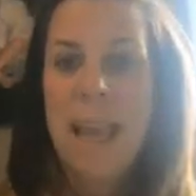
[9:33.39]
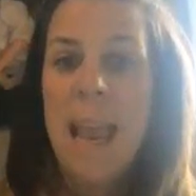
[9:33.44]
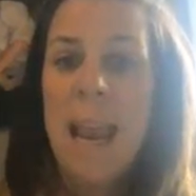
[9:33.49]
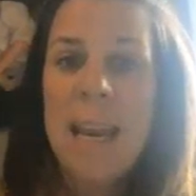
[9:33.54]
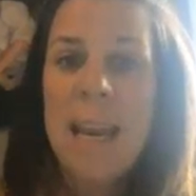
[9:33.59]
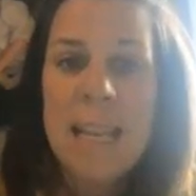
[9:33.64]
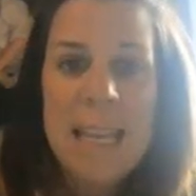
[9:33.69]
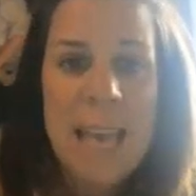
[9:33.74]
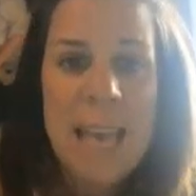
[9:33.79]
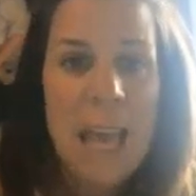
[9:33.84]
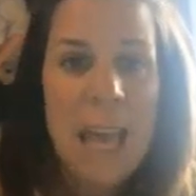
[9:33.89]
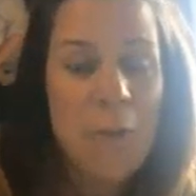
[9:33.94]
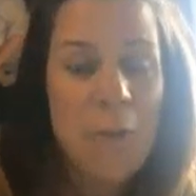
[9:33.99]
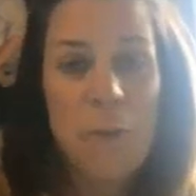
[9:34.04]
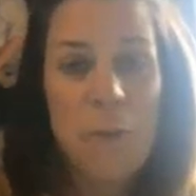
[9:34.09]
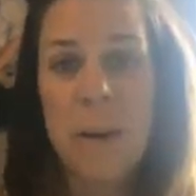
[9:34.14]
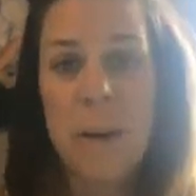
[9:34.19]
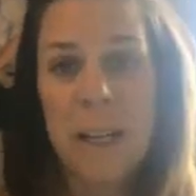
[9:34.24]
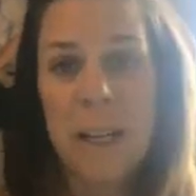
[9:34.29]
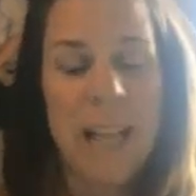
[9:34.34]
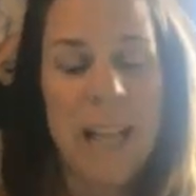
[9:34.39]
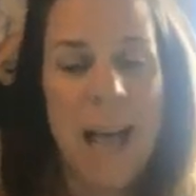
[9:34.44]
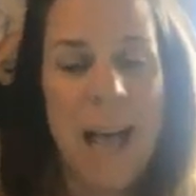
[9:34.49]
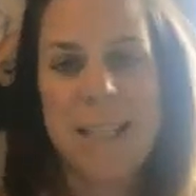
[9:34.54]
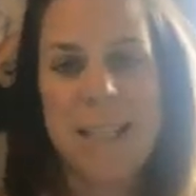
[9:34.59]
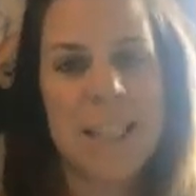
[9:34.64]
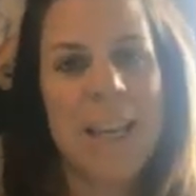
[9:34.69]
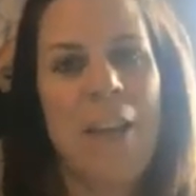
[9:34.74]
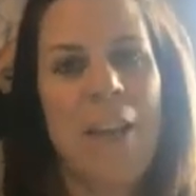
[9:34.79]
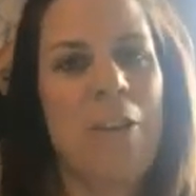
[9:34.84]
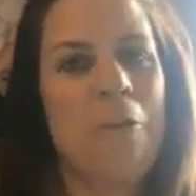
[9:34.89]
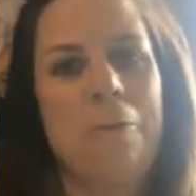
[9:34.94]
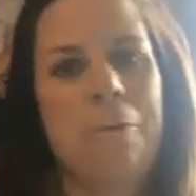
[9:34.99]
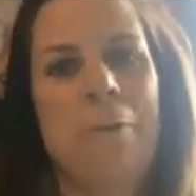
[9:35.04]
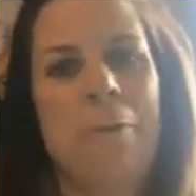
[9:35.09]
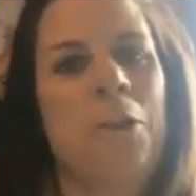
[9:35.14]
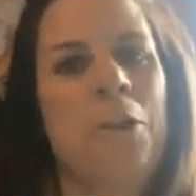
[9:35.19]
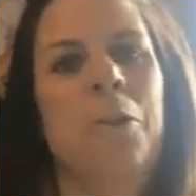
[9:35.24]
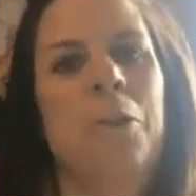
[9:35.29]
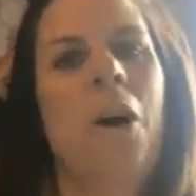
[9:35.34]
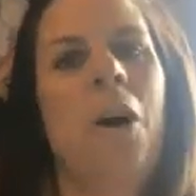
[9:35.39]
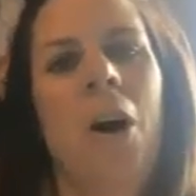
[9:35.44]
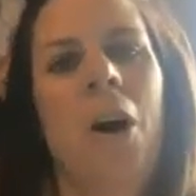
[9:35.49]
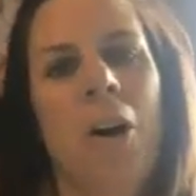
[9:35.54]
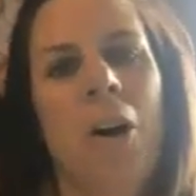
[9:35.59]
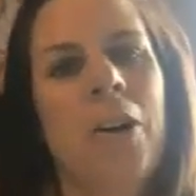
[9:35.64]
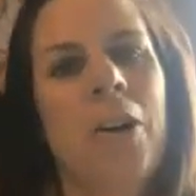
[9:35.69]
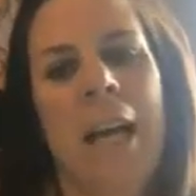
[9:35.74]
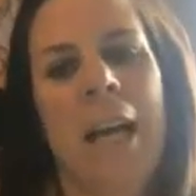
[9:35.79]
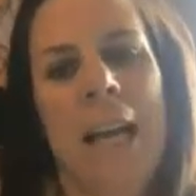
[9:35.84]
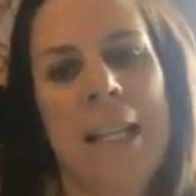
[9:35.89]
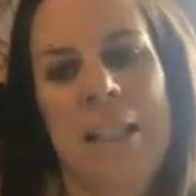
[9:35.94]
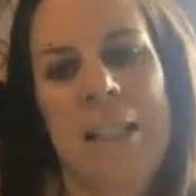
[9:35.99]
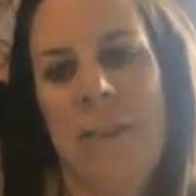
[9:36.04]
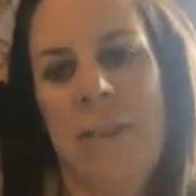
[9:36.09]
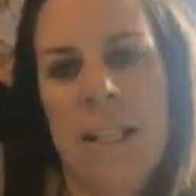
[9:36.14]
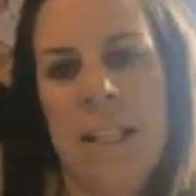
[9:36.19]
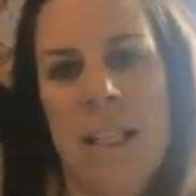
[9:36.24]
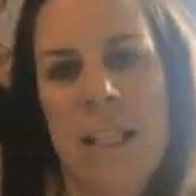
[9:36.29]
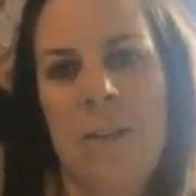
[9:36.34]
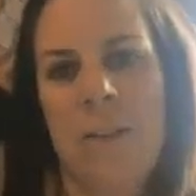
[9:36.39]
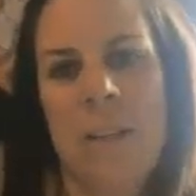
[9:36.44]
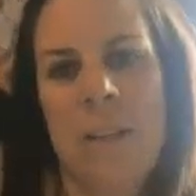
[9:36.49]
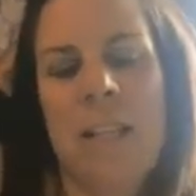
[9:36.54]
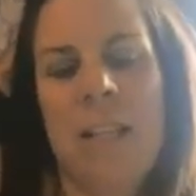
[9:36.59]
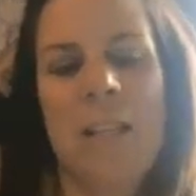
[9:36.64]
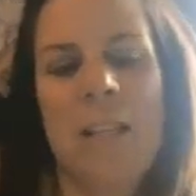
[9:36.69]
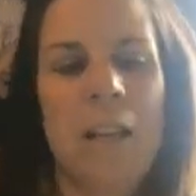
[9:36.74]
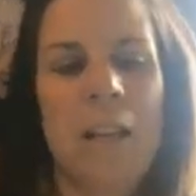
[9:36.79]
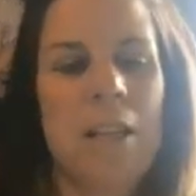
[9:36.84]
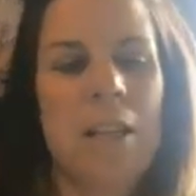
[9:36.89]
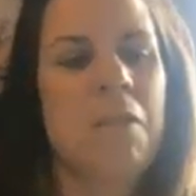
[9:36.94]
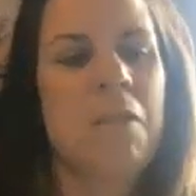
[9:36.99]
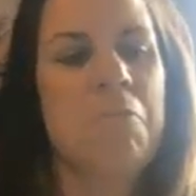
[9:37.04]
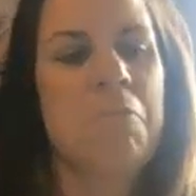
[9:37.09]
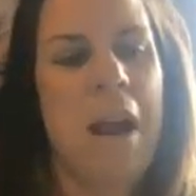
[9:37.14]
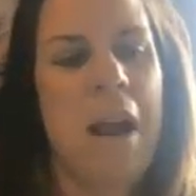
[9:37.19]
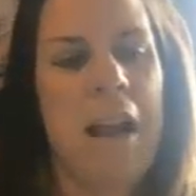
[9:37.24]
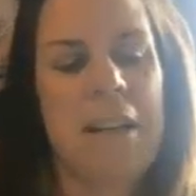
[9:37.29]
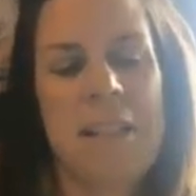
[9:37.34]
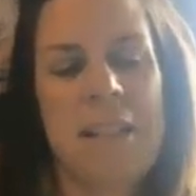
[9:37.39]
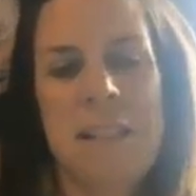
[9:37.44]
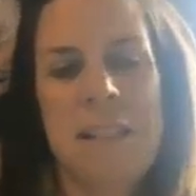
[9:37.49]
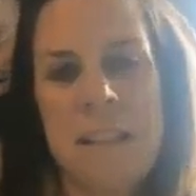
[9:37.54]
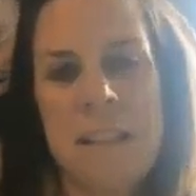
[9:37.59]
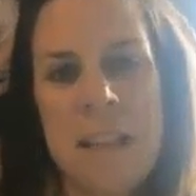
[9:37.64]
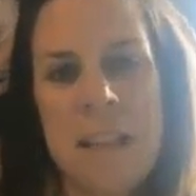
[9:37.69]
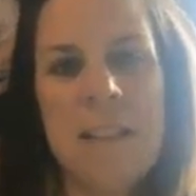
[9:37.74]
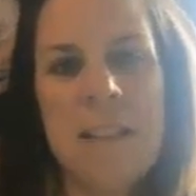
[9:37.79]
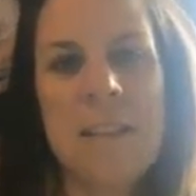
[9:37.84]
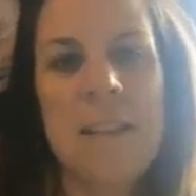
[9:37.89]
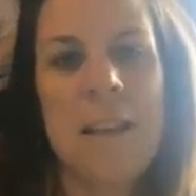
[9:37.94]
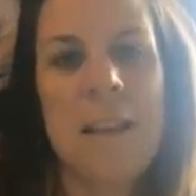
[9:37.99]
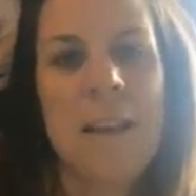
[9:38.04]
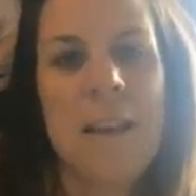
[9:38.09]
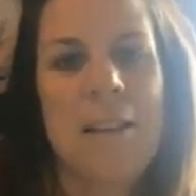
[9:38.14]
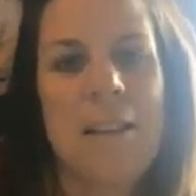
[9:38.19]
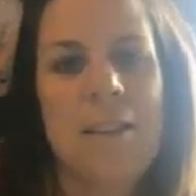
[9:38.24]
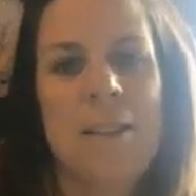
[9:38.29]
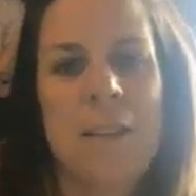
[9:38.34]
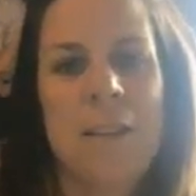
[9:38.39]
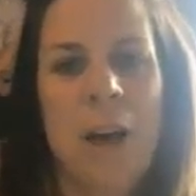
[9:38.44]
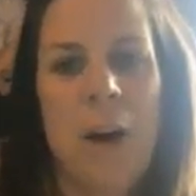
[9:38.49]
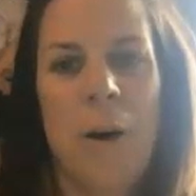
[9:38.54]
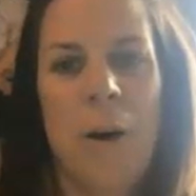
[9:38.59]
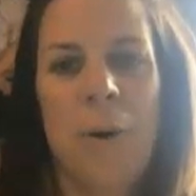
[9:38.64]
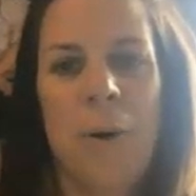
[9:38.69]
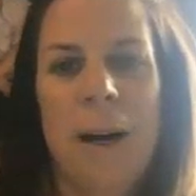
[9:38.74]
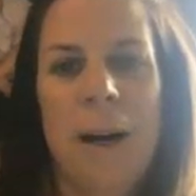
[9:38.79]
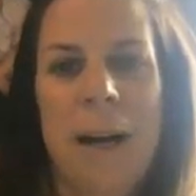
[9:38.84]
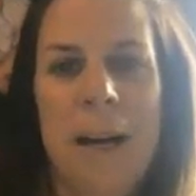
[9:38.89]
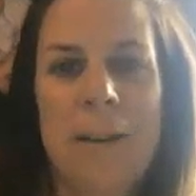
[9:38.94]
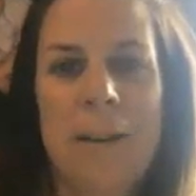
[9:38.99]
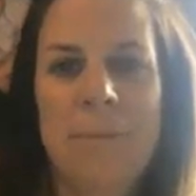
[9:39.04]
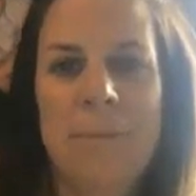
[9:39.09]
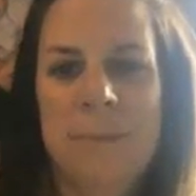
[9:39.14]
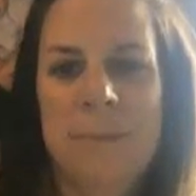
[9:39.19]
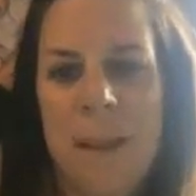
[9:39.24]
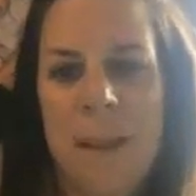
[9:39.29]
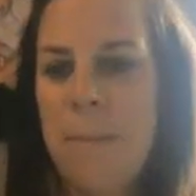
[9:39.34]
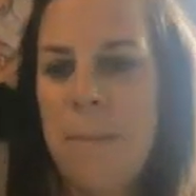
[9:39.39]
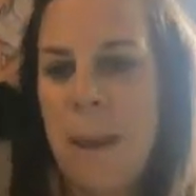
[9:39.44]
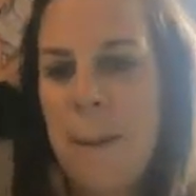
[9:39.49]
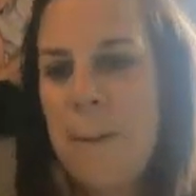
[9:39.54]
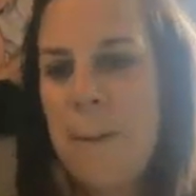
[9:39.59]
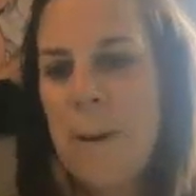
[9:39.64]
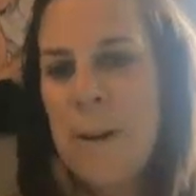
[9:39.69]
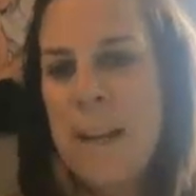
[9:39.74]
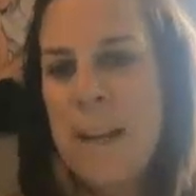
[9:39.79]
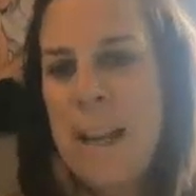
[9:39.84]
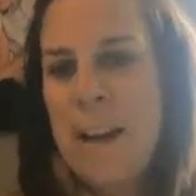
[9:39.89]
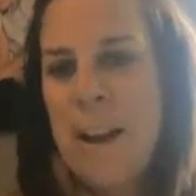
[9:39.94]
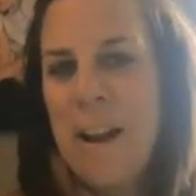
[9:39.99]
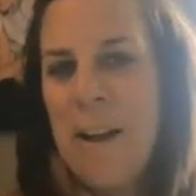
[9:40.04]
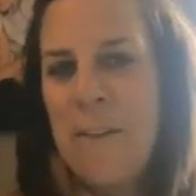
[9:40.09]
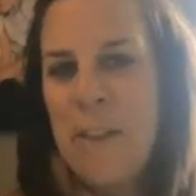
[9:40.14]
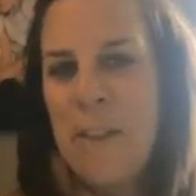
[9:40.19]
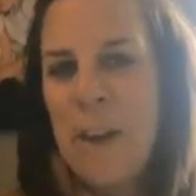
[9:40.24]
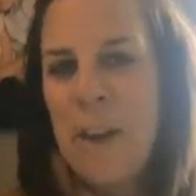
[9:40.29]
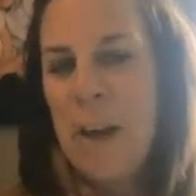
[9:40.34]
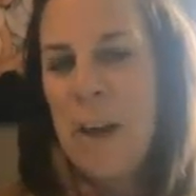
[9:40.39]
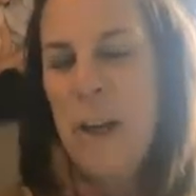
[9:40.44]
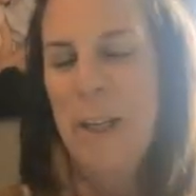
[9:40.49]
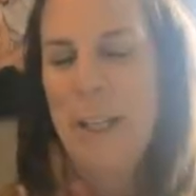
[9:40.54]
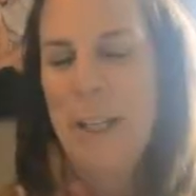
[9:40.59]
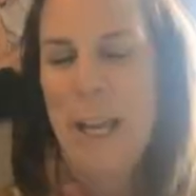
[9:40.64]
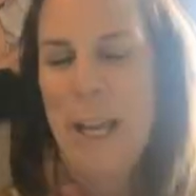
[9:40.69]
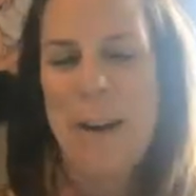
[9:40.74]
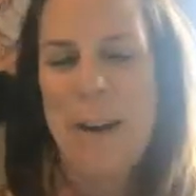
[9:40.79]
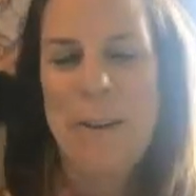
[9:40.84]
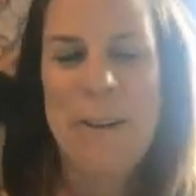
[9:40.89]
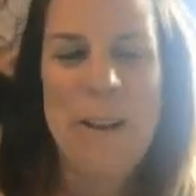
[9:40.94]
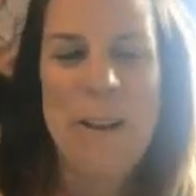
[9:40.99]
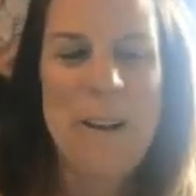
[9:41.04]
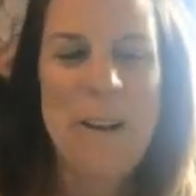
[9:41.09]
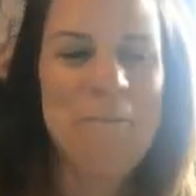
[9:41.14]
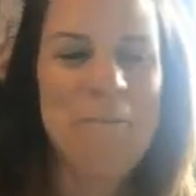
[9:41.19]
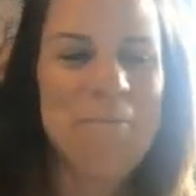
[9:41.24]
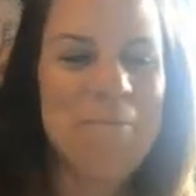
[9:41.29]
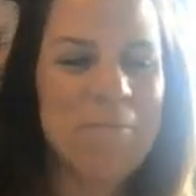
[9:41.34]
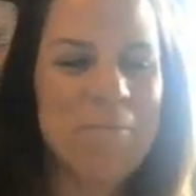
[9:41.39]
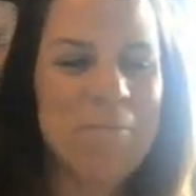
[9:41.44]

And again, if we were in class together, we would do all kinds of activities to practice this. So um, maybe you're getting off the hook. I don't know.